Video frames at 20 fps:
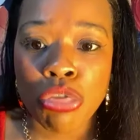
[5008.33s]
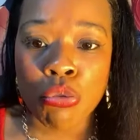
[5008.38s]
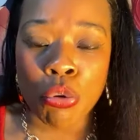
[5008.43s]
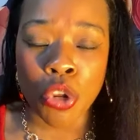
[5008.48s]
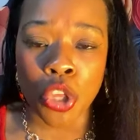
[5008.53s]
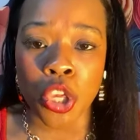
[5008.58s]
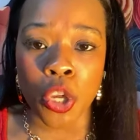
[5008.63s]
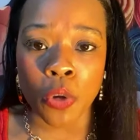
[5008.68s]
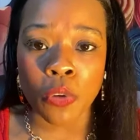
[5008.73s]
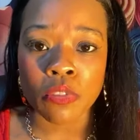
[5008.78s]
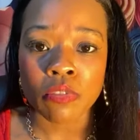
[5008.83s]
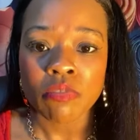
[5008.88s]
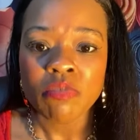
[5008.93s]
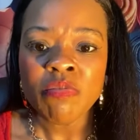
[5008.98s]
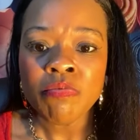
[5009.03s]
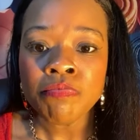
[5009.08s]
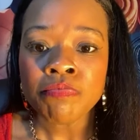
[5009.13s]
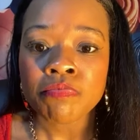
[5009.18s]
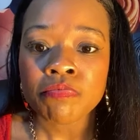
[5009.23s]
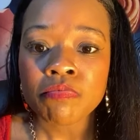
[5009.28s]
get through to you.
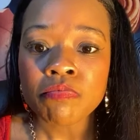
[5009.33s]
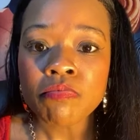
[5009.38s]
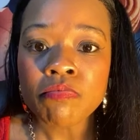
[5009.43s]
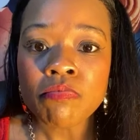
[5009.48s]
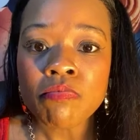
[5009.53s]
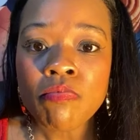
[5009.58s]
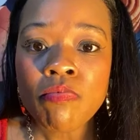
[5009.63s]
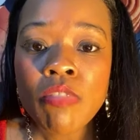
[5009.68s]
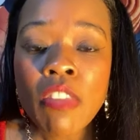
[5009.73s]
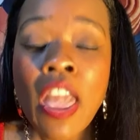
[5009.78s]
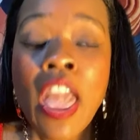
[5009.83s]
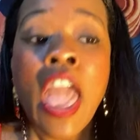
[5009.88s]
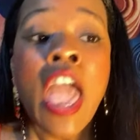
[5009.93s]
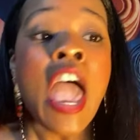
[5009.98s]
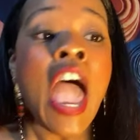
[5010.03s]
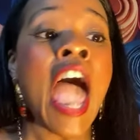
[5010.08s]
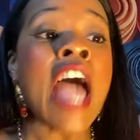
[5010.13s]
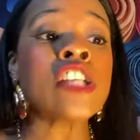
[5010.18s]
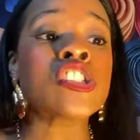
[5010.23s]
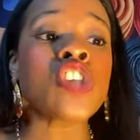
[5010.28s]

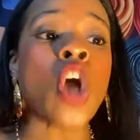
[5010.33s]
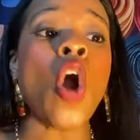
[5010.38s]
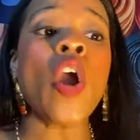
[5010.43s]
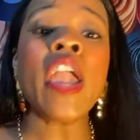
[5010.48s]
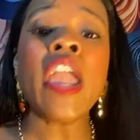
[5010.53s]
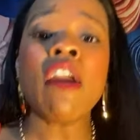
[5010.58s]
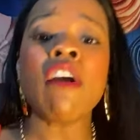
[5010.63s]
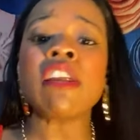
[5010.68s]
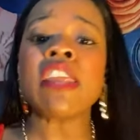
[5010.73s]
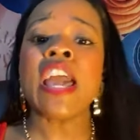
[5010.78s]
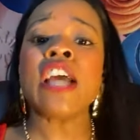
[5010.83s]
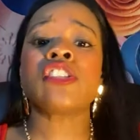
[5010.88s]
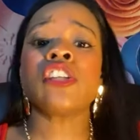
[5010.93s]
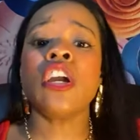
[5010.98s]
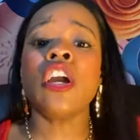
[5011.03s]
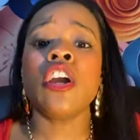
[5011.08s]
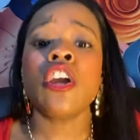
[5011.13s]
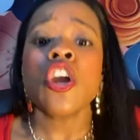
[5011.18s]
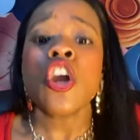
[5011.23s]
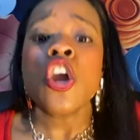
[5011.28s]
And so here it is.